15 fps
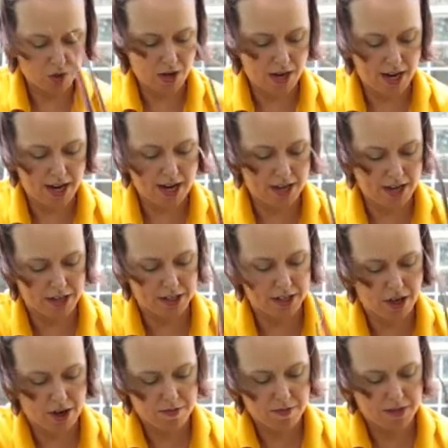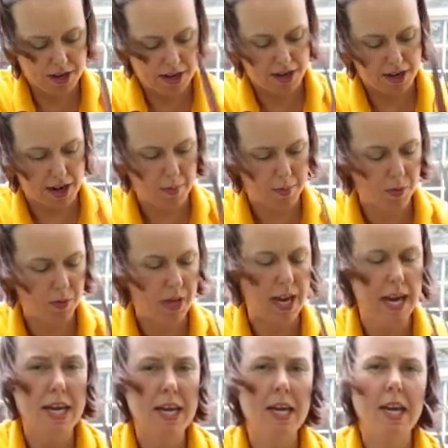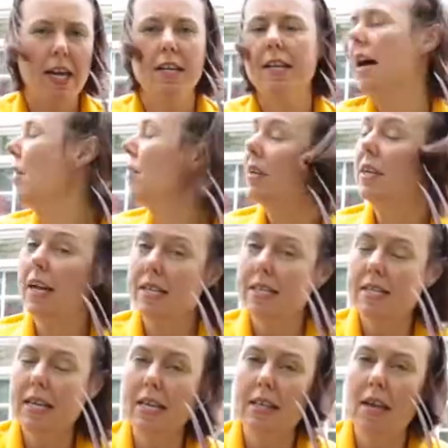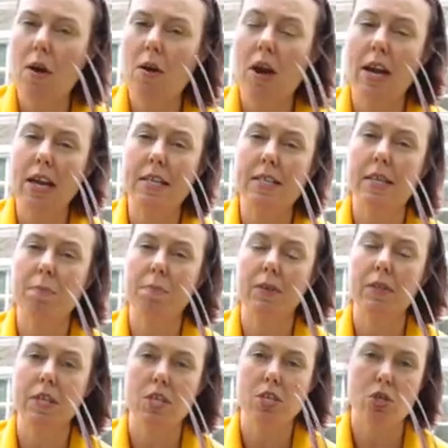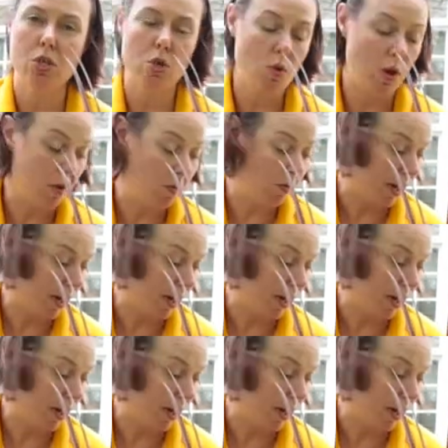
go ahead and cover that up, okay? Now the next thing that I typically do and